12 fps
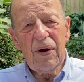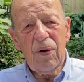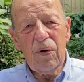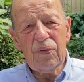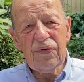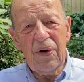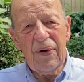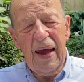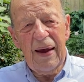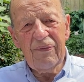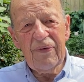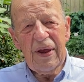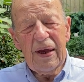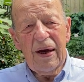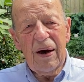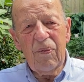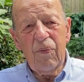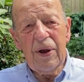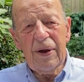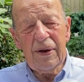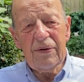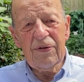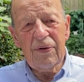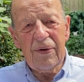also have a
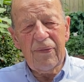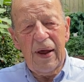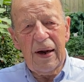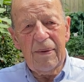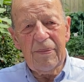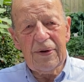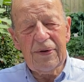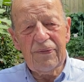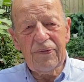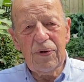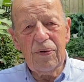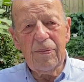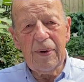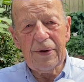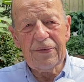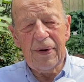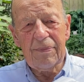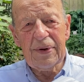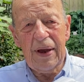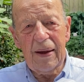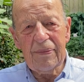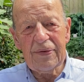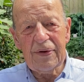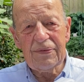weird sort of element of humor
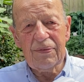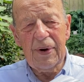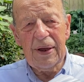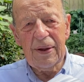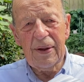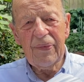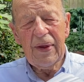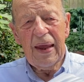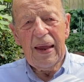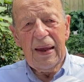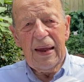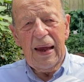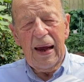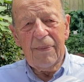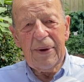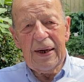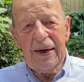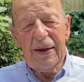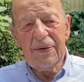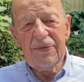sometimes as well. I mean,